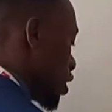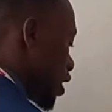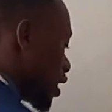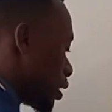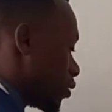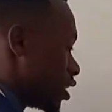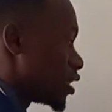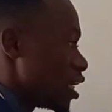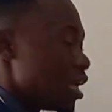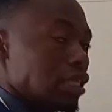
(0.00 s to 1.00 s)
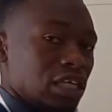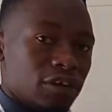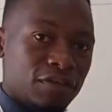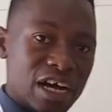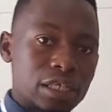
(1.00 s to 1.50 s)
In other words,
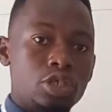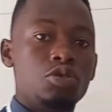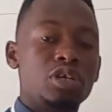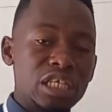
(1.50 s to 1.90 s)
they have asked you